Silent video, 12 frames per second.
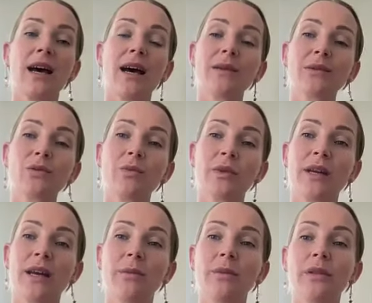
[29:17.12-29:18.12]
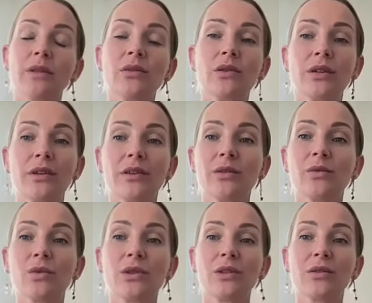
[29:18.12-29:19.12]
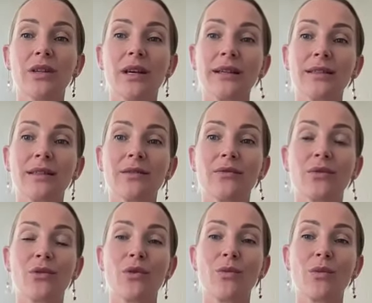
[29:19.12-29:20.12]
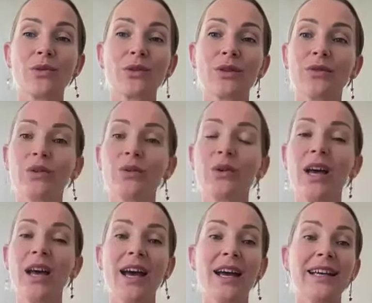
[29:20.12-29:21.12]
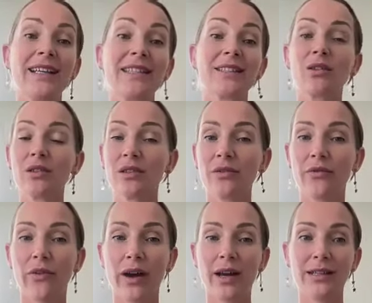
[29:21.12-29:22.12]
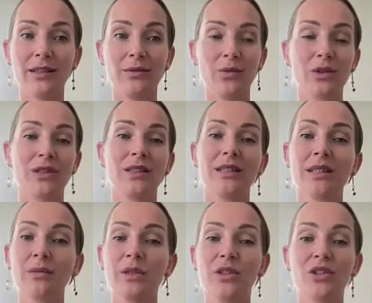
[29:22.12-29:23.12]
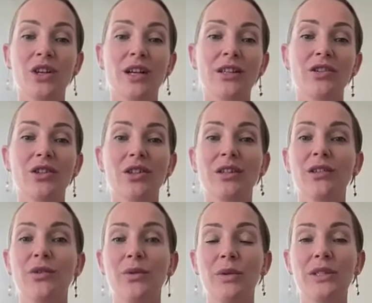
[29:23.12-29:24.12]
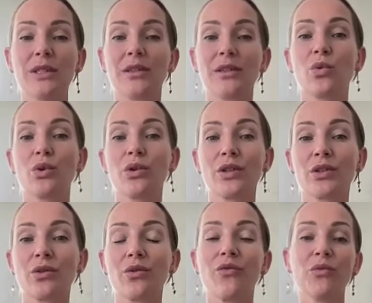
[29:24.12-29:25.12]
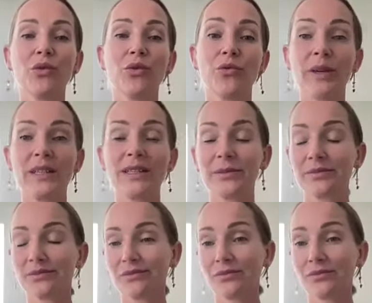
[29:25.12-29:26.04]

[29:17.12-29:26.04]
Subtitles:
I'm super happy to hear it was relaxing for most of you. It's totally fine. It was a little bit challenging in repeating the words or movements.